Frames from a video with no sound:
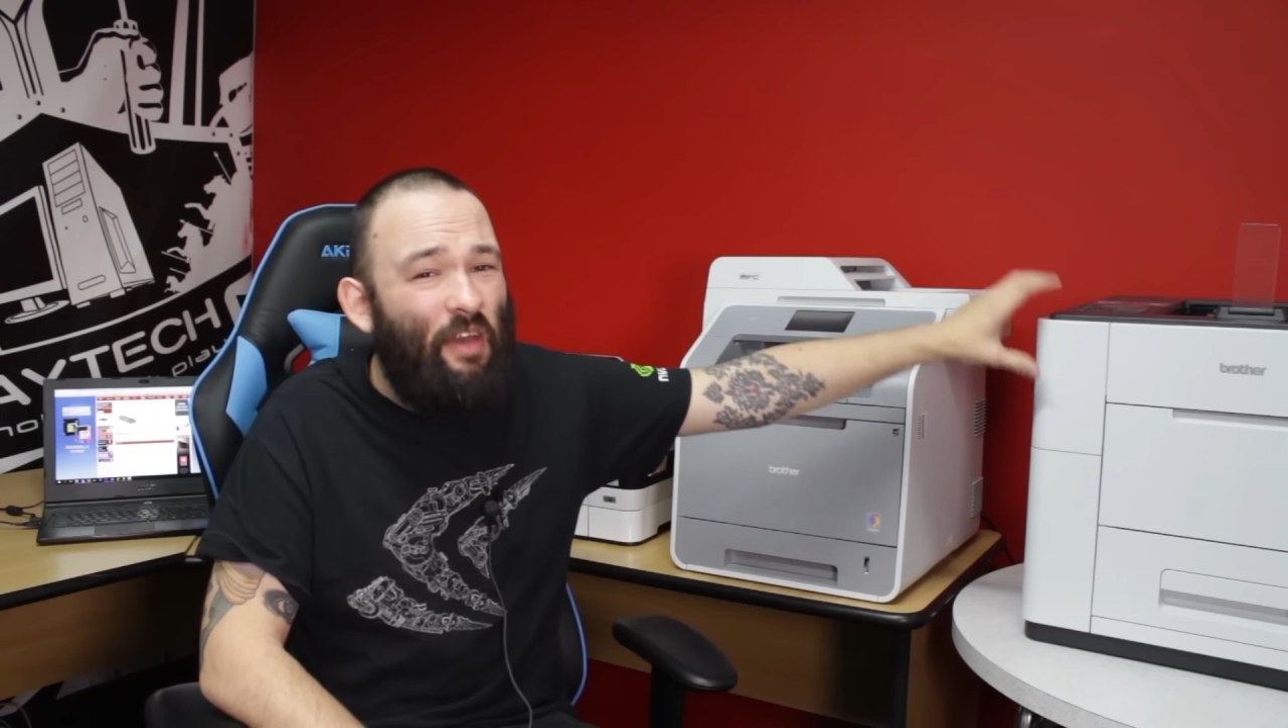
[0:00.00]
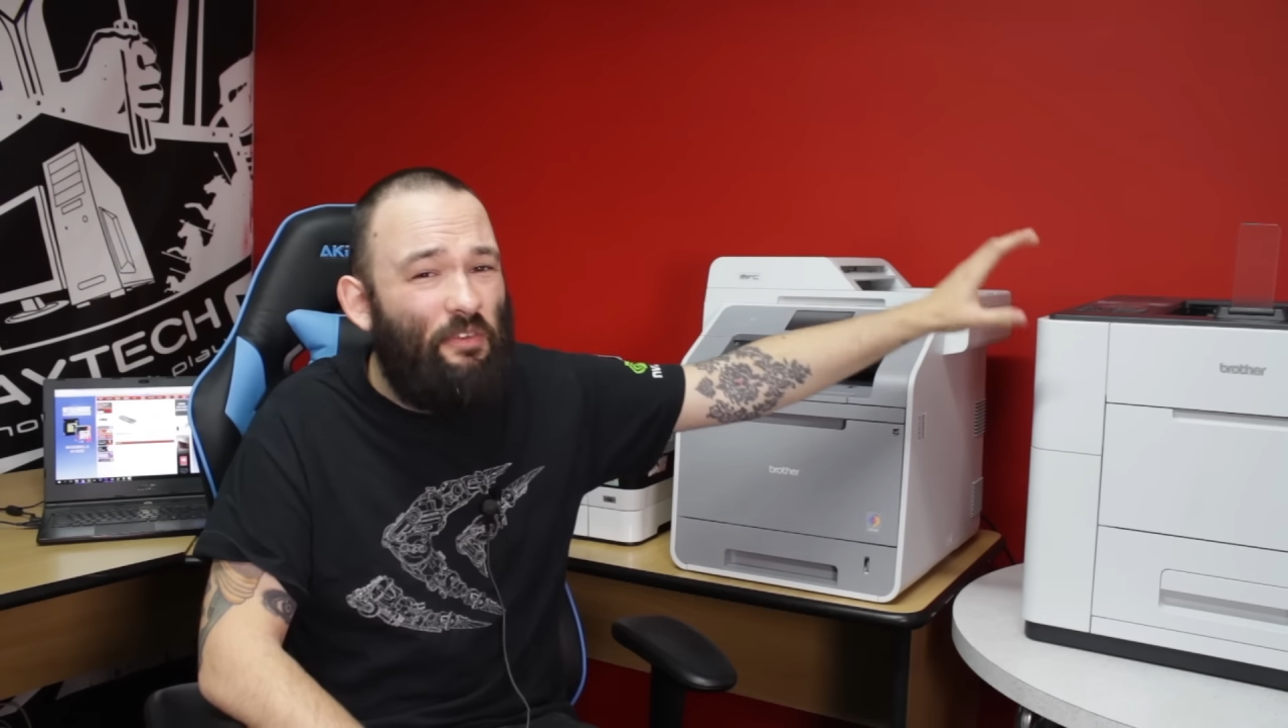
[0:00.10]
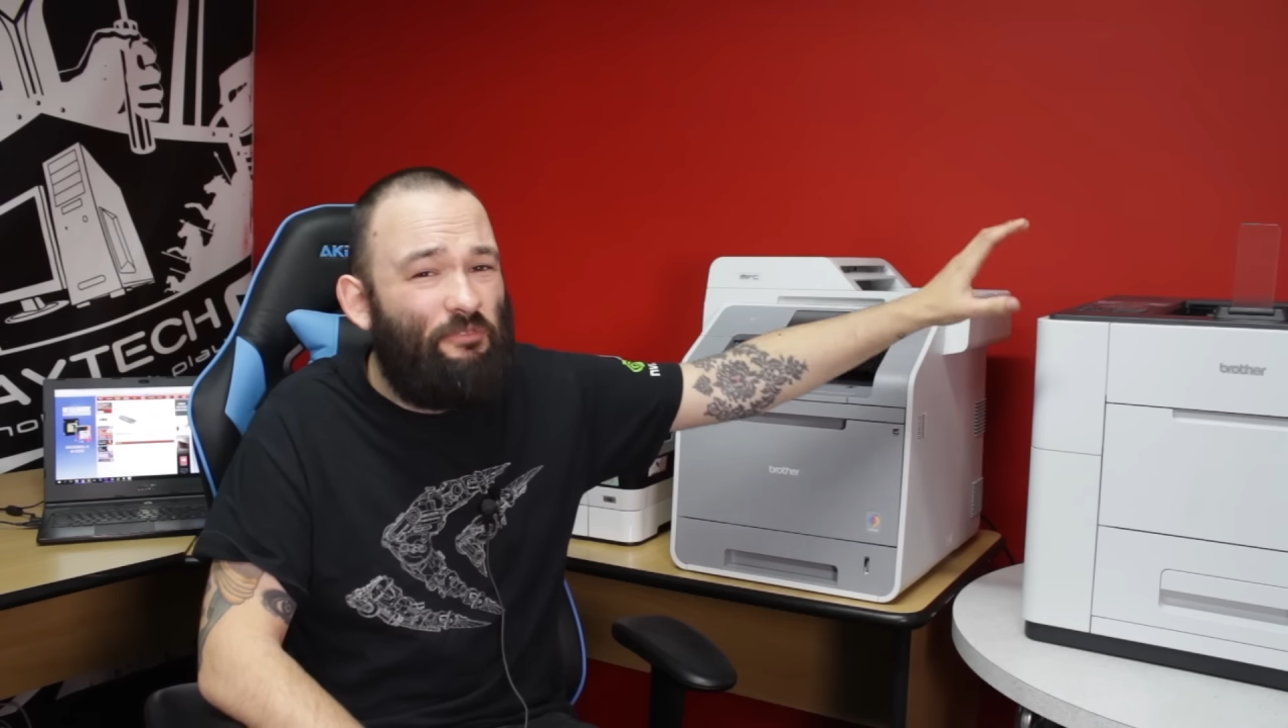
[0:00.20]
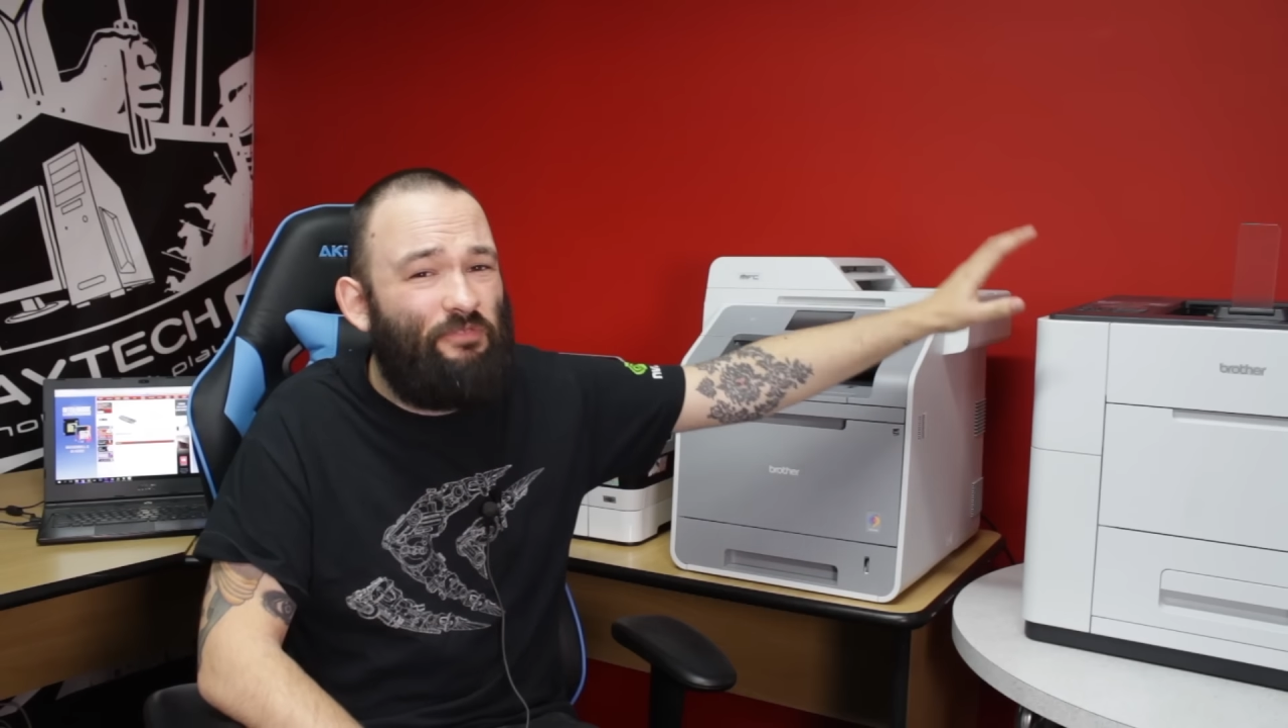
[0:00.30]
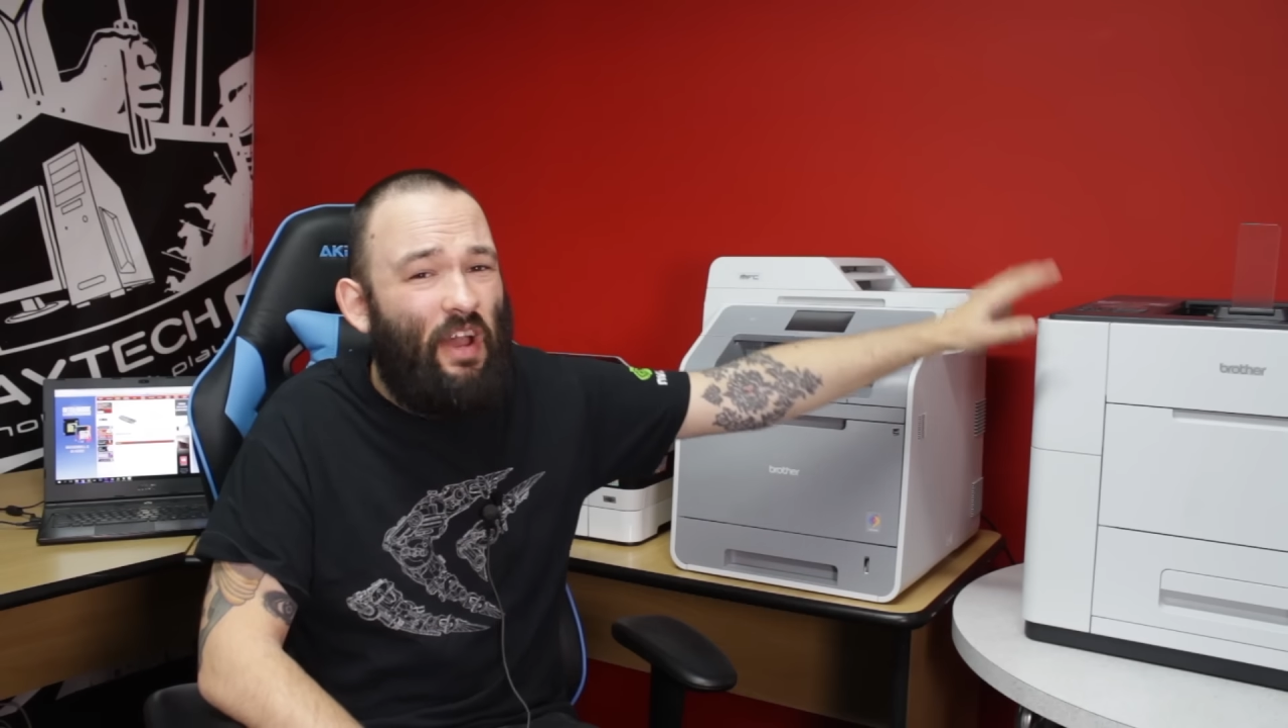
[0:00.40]

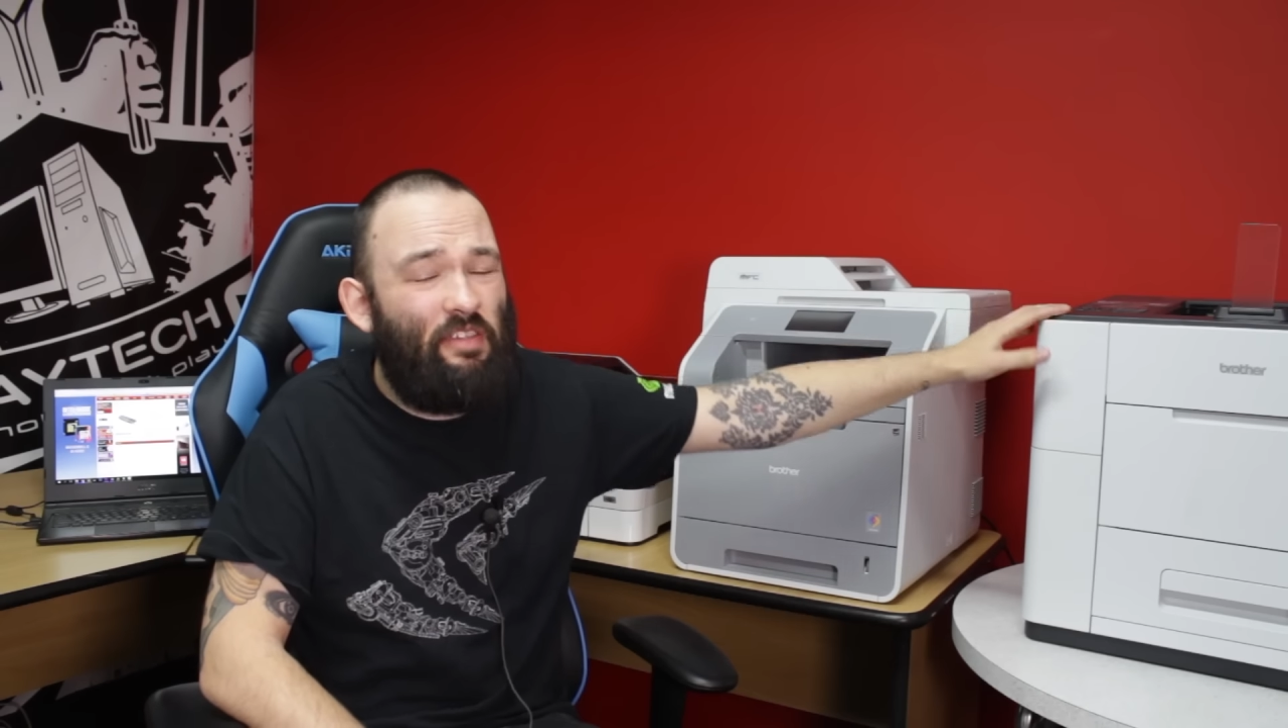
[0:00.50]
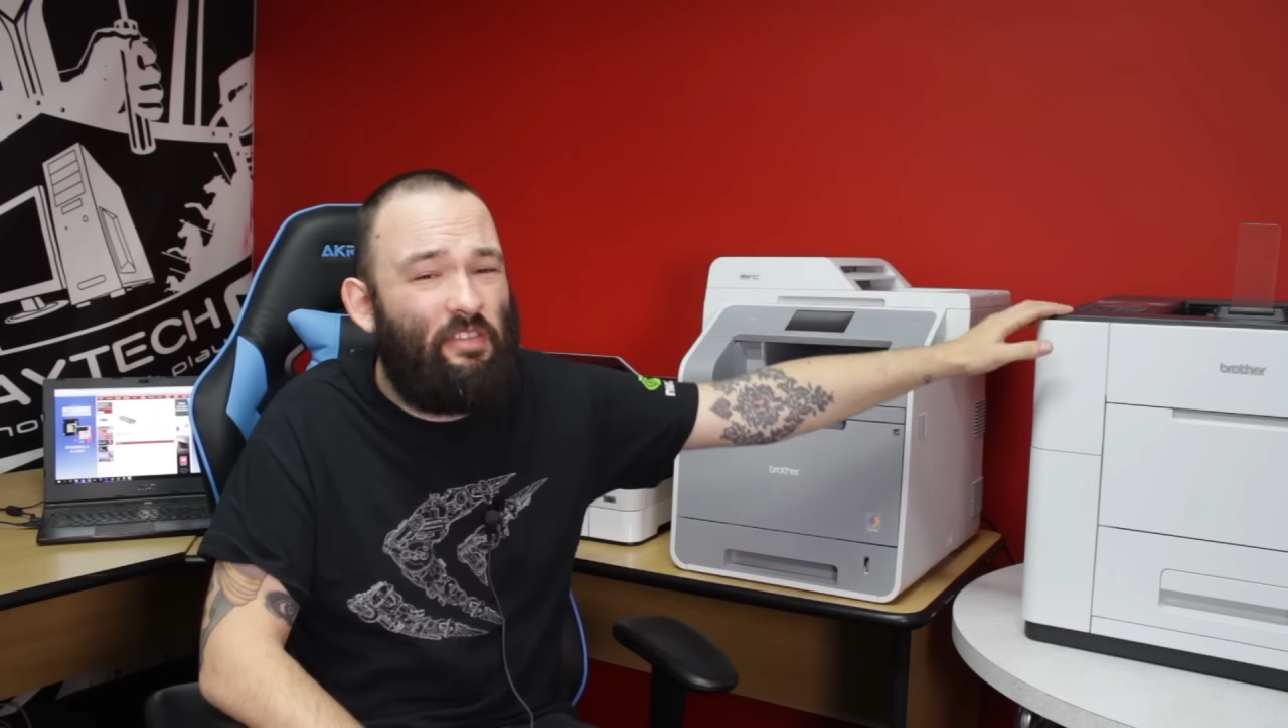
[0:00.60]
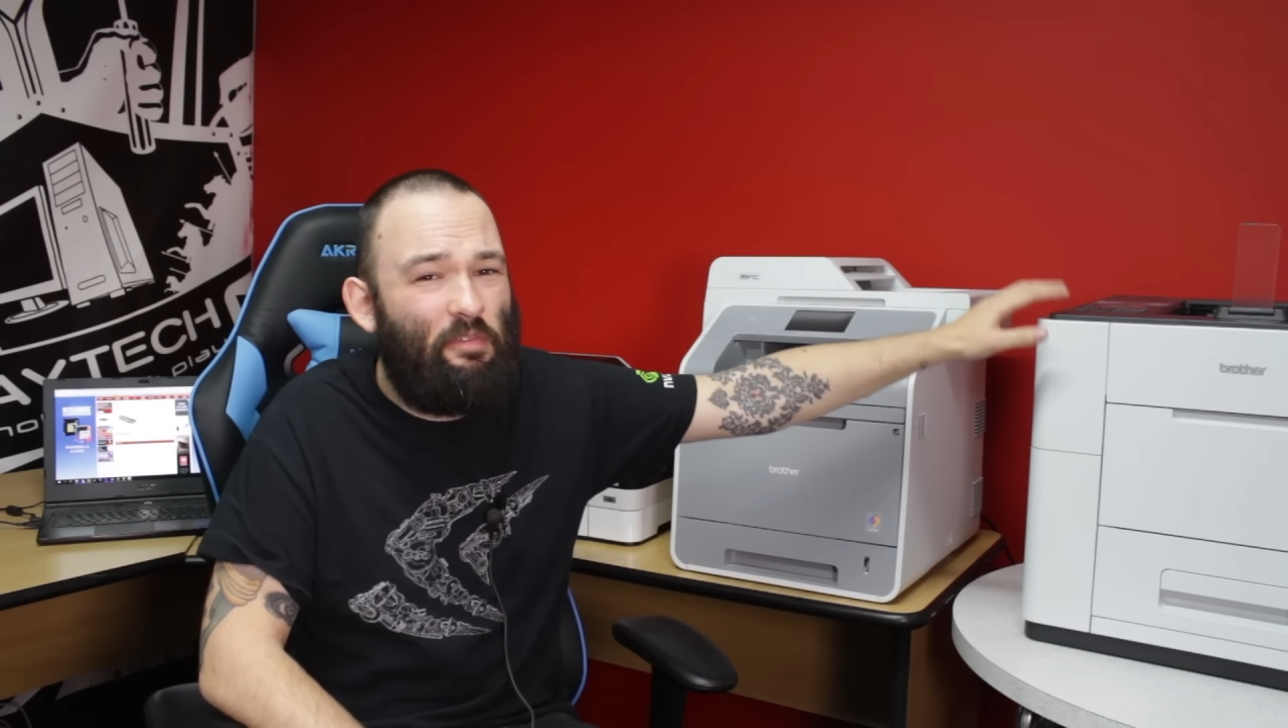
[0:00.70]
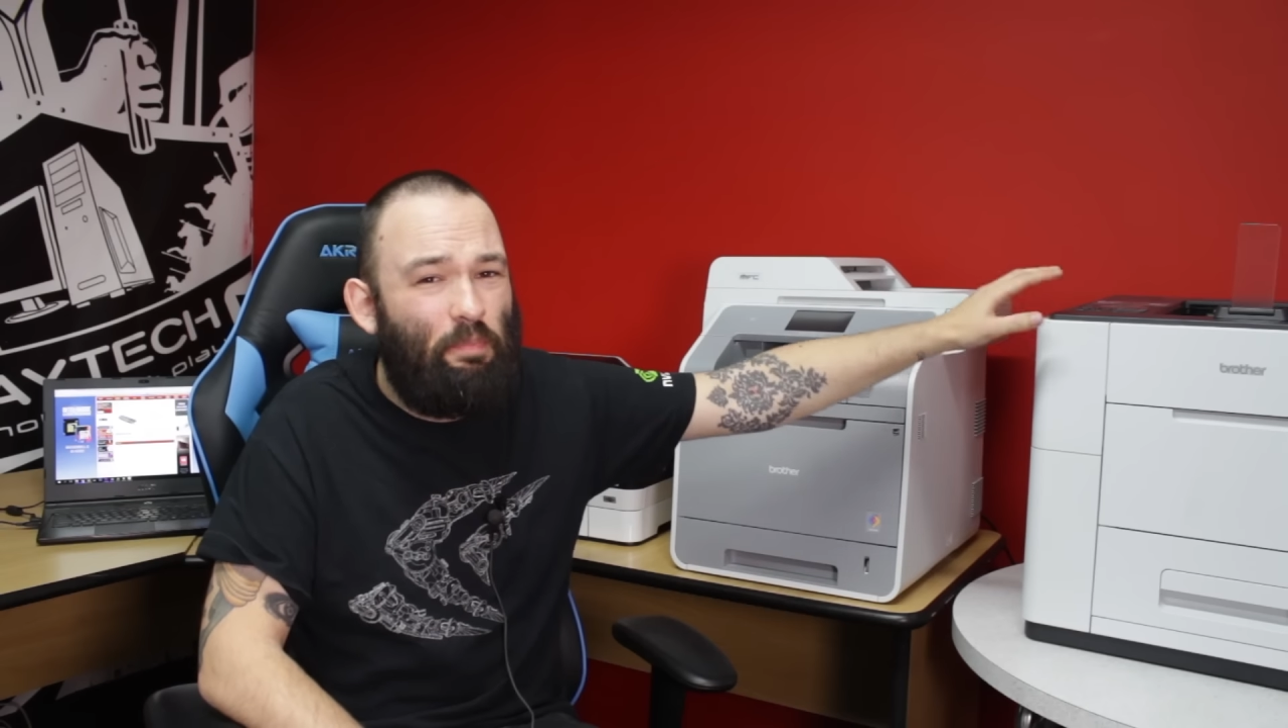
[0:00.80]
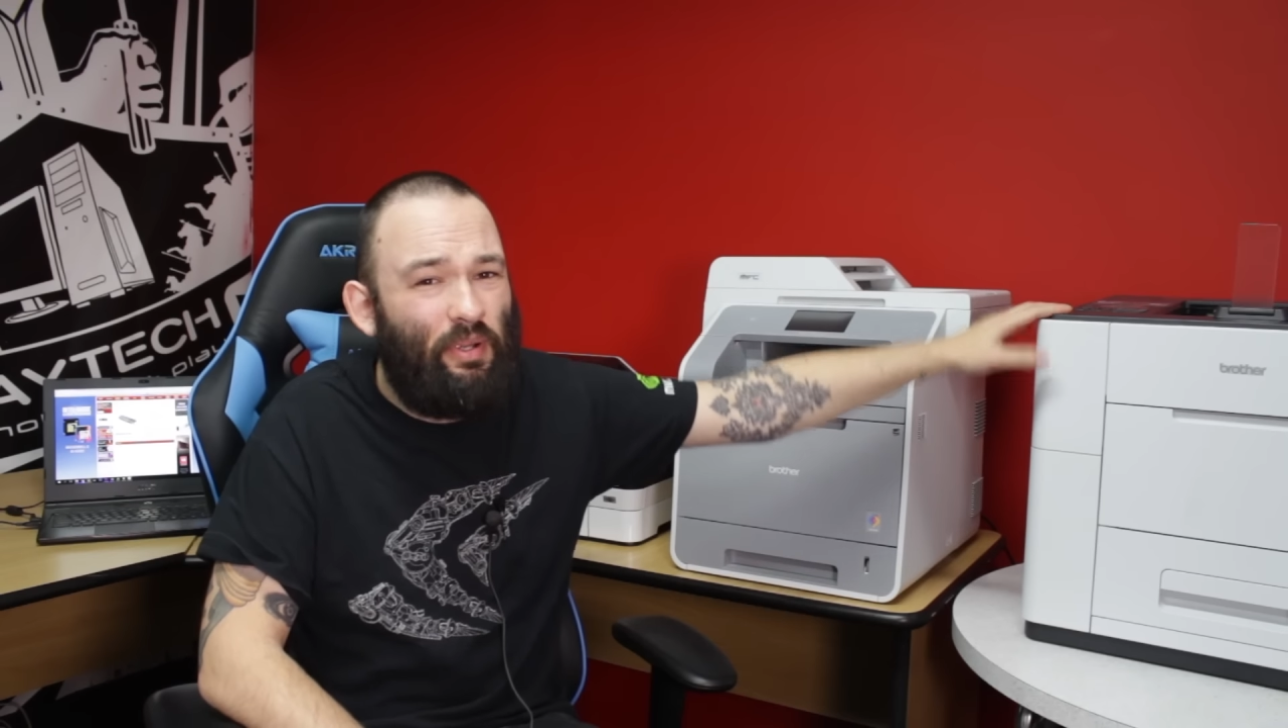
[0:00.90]
the fastest